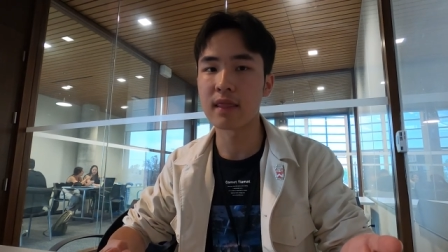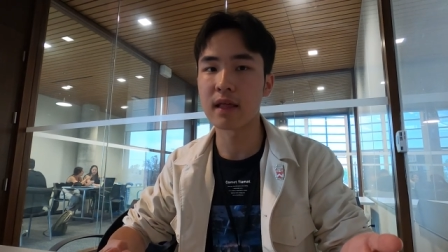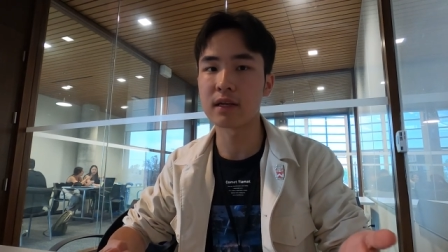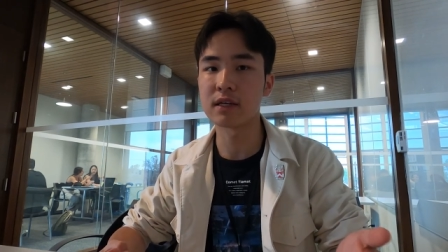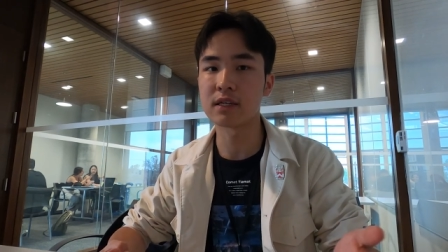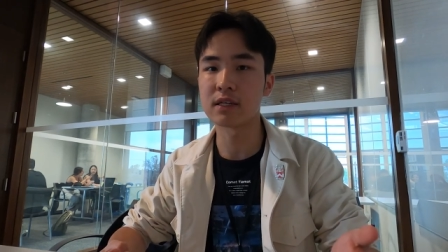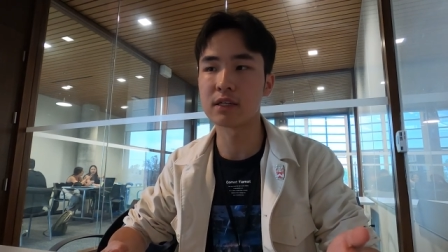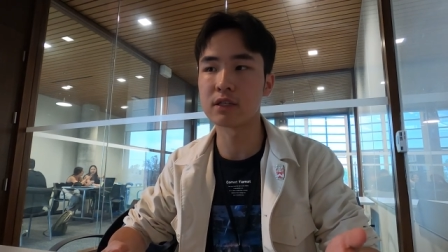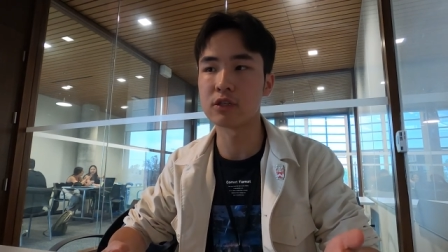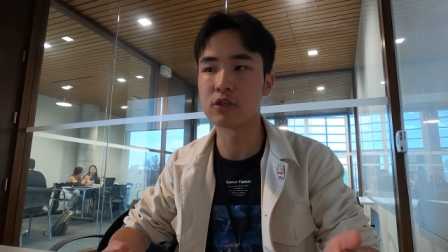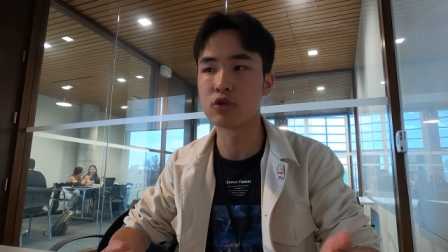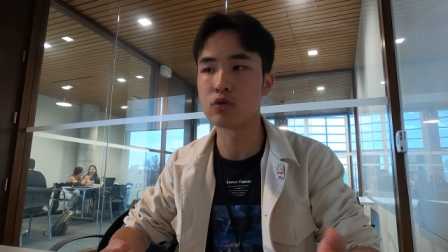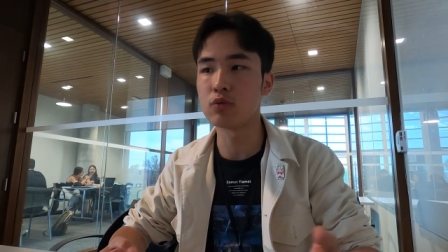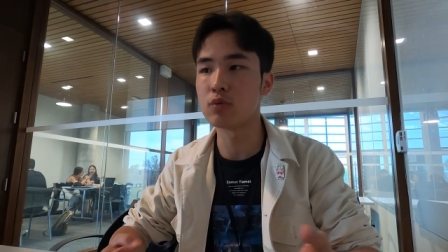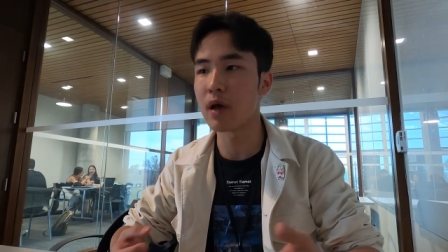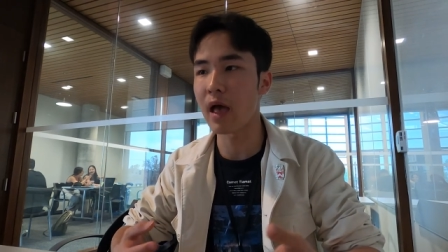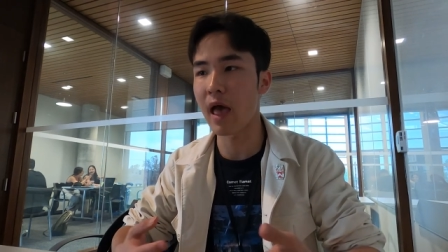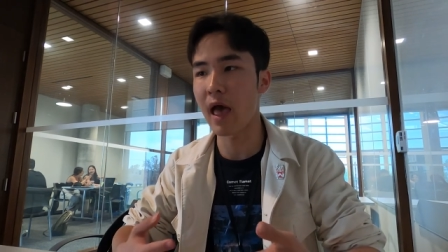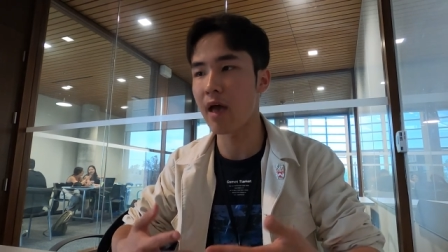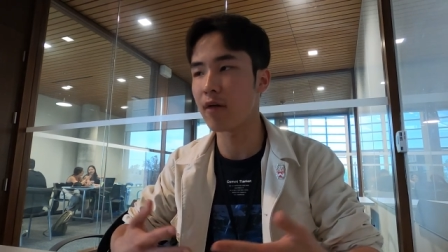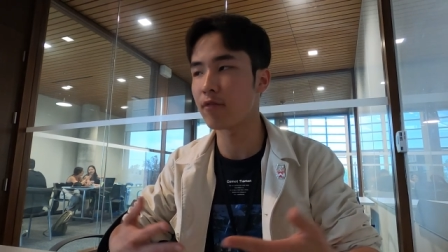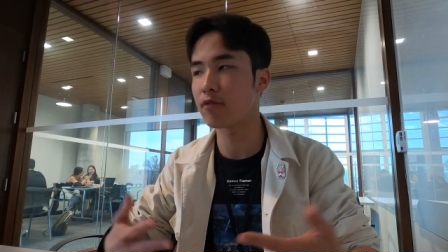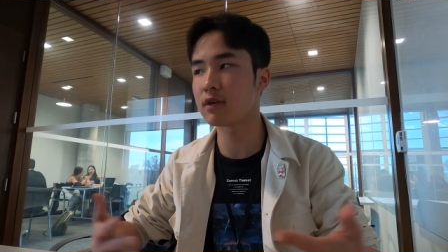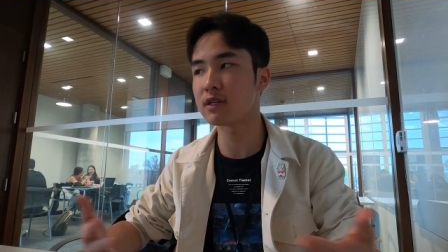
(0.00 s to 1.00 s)
than to
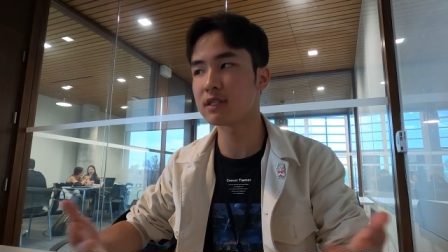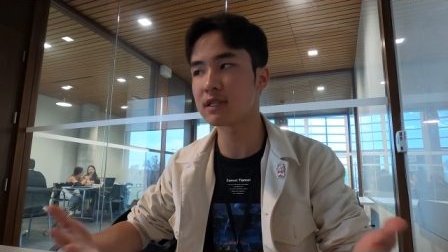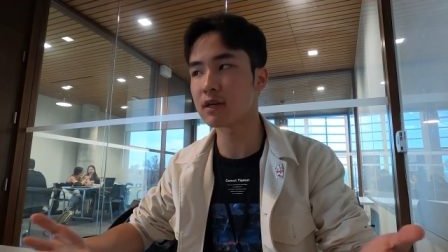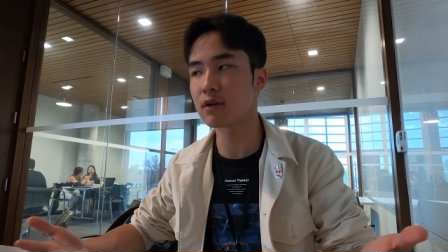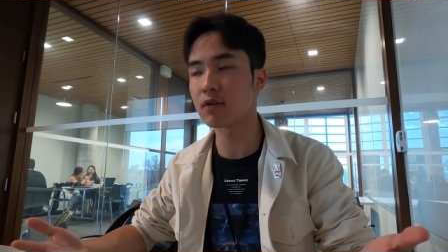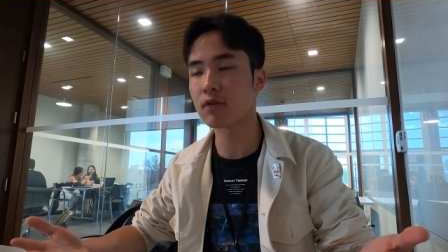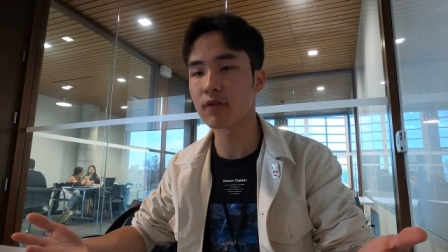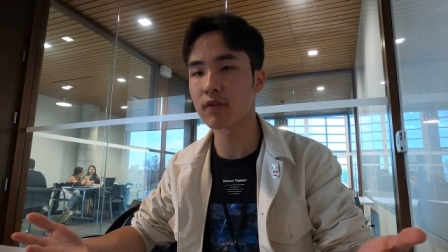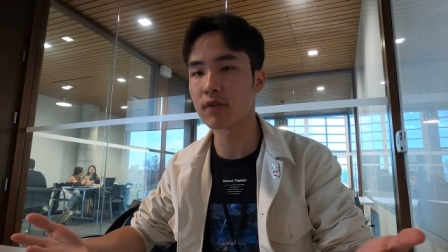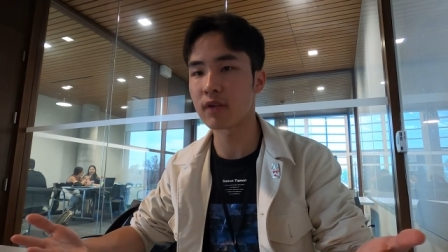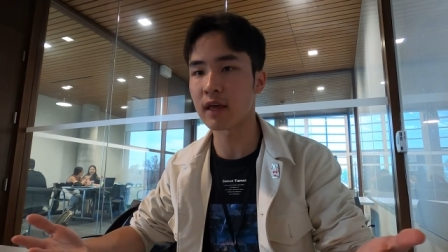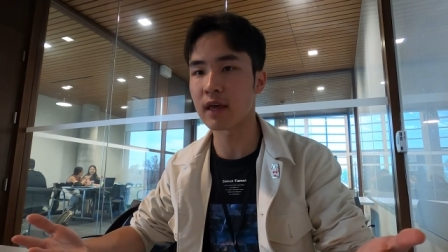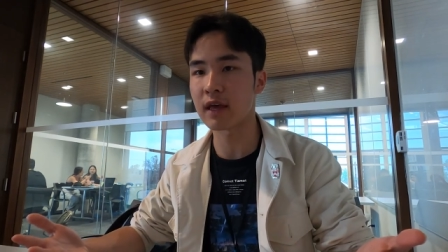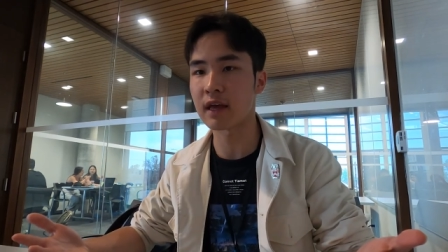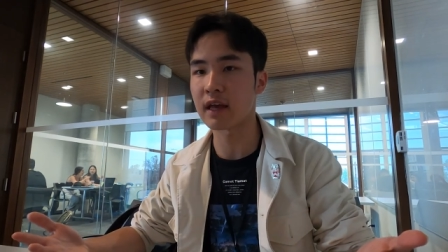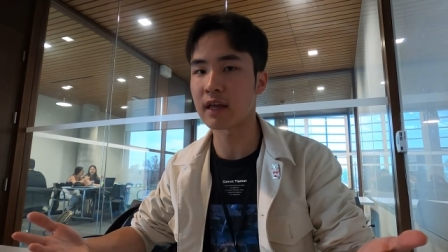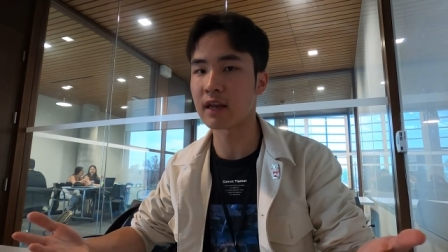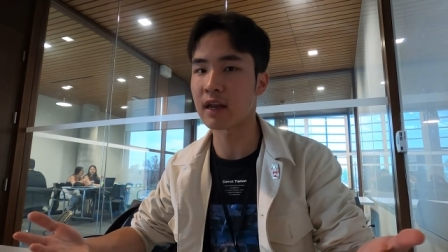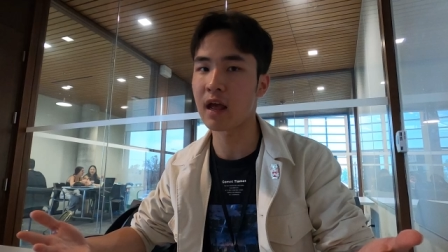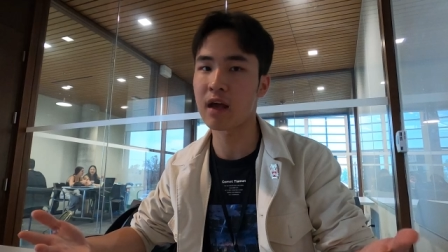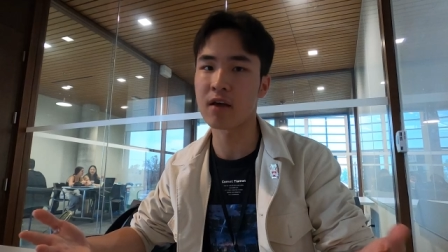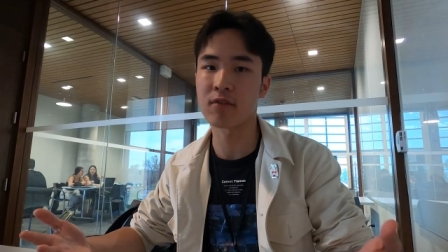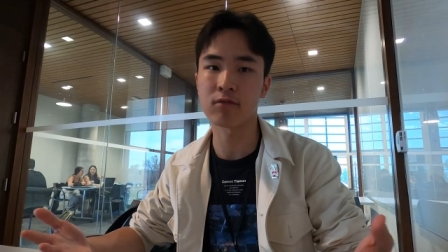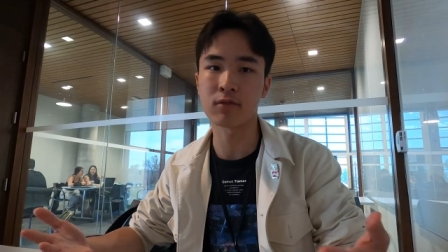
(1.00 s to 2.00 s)
do every single
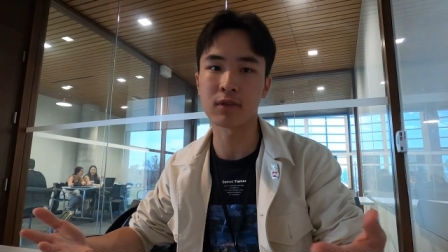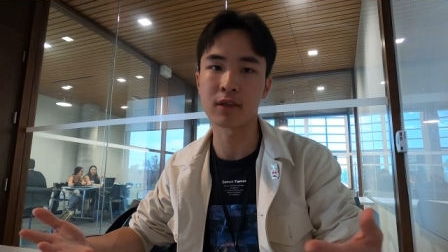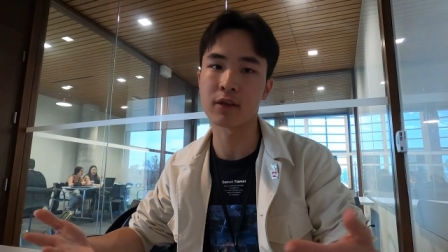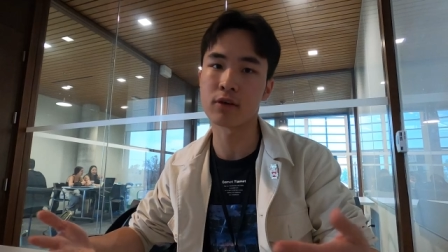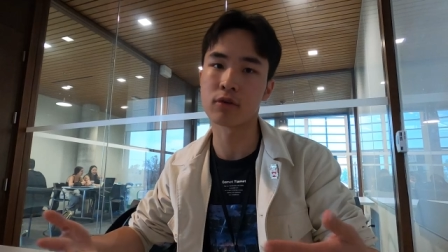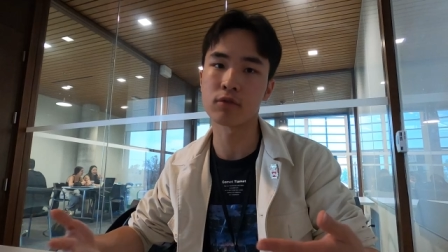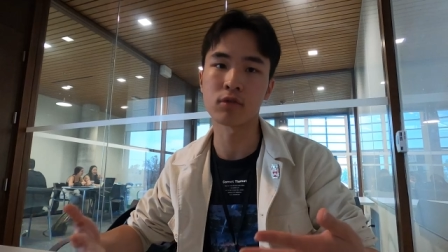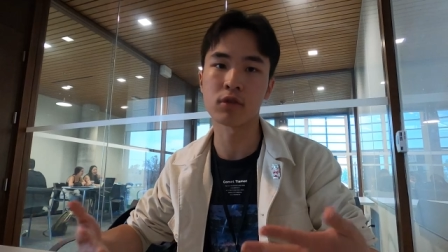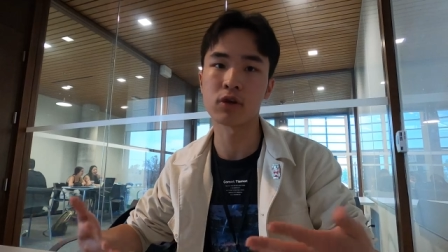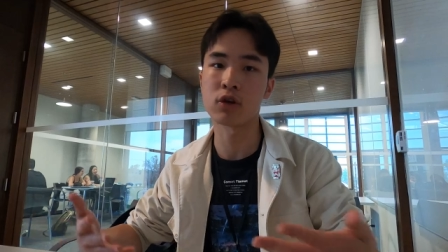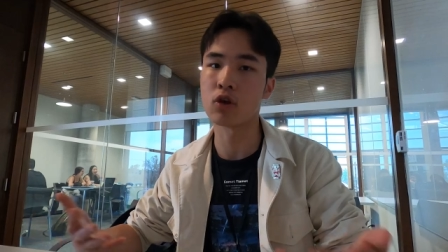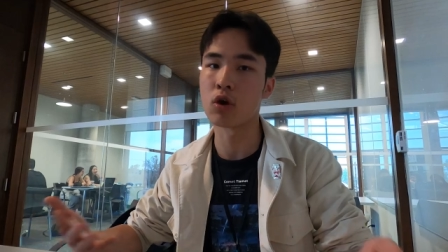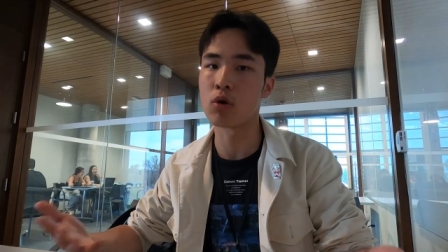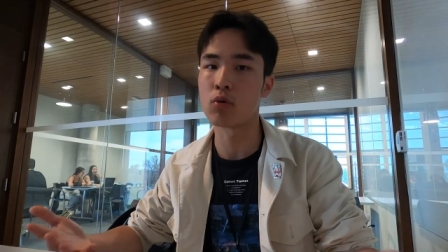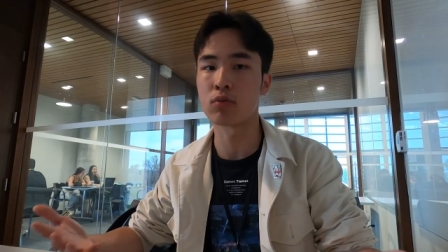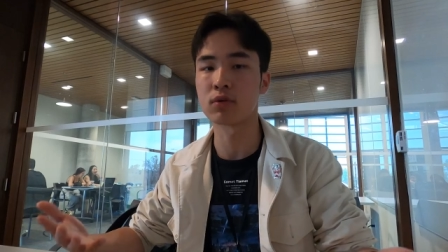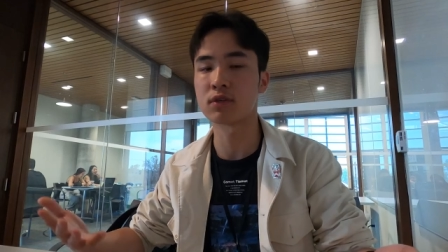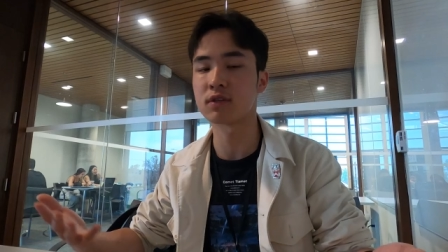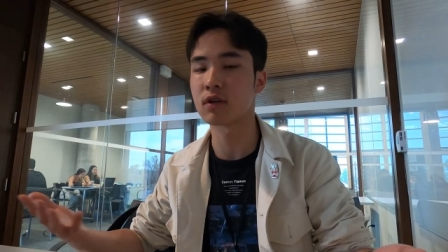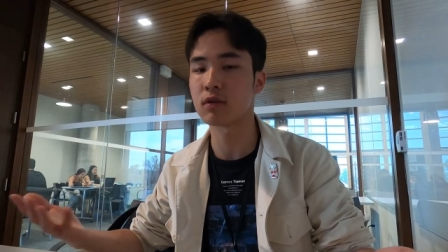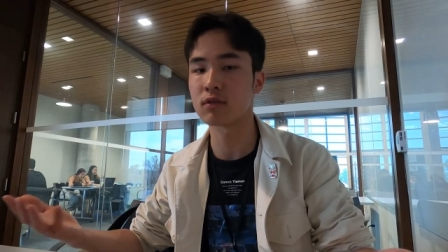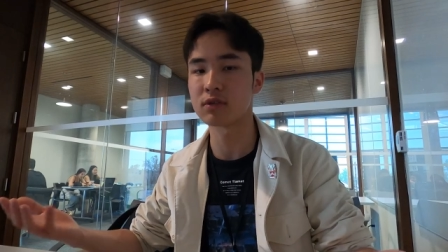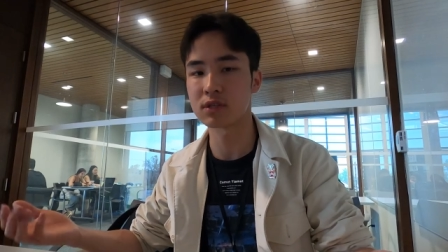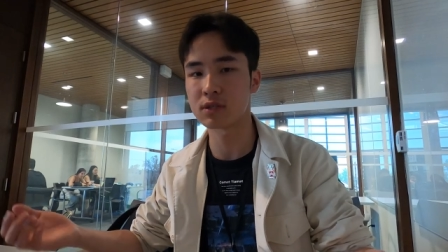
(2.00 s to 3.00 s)
thing and have literally no
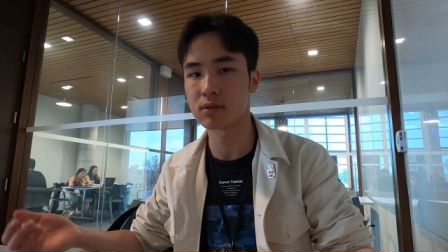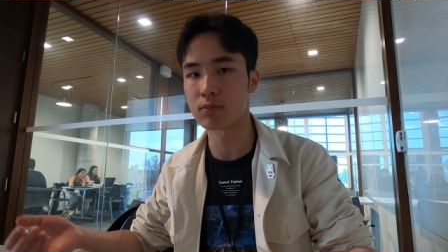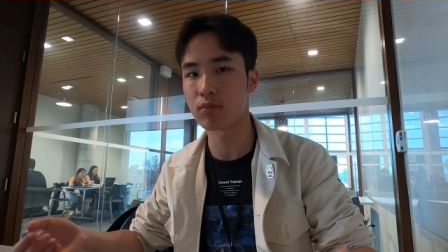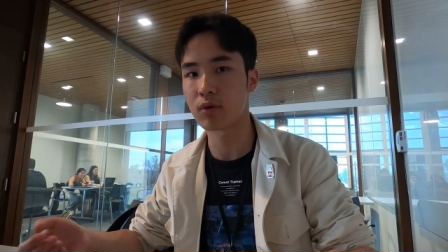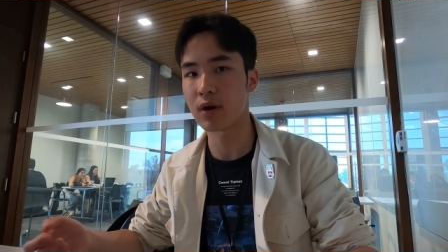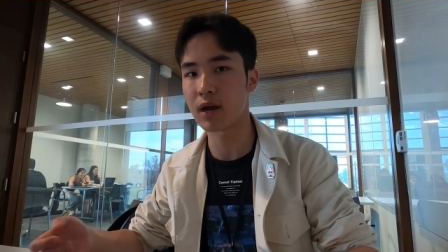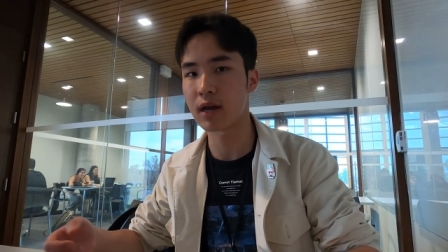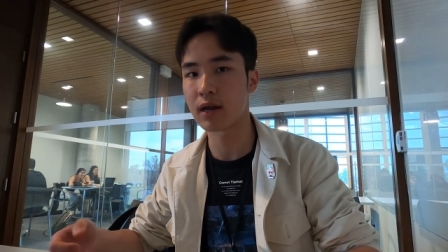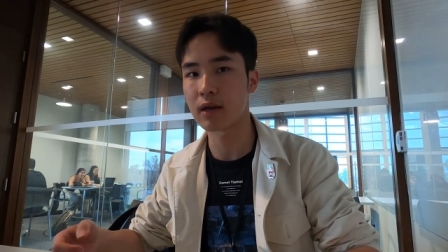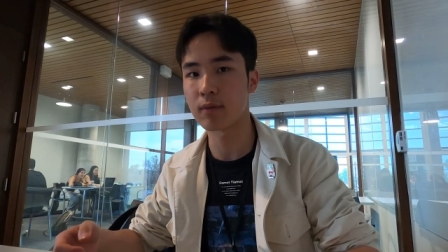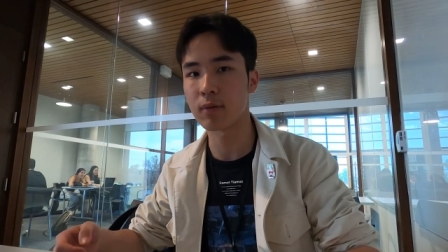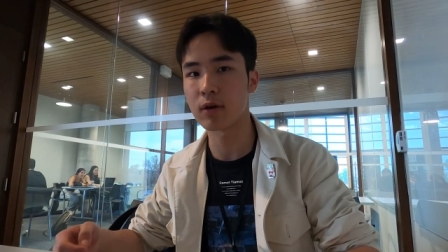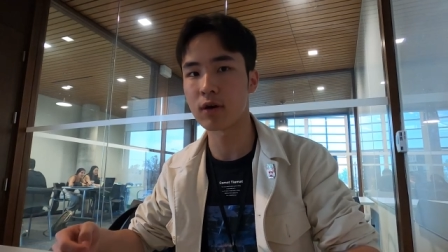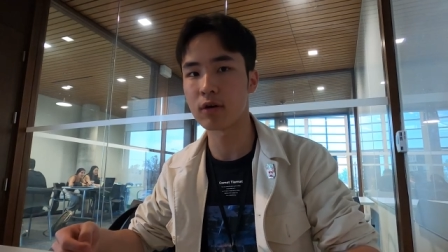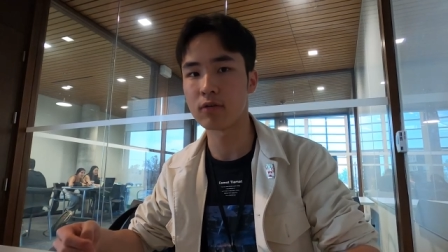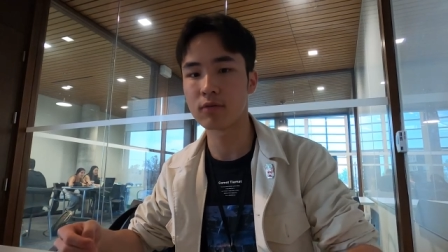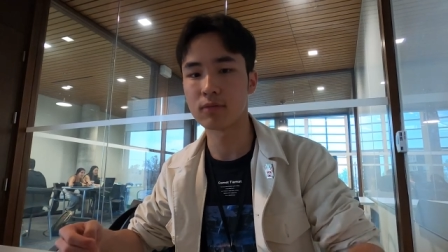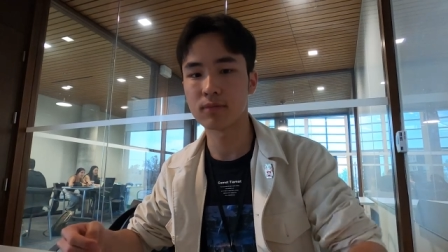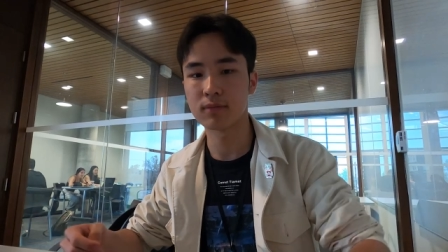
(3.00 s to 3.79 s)
results to brag